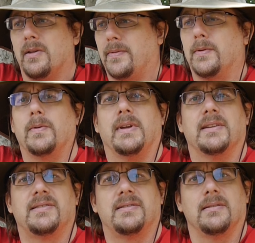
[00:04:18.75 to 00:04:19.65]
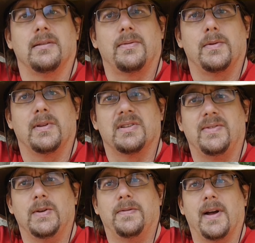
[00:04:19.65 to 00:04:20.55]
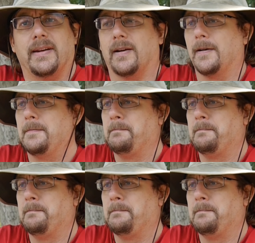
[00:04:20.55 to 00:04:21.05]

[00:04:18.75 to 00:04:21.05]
through this viewfinder.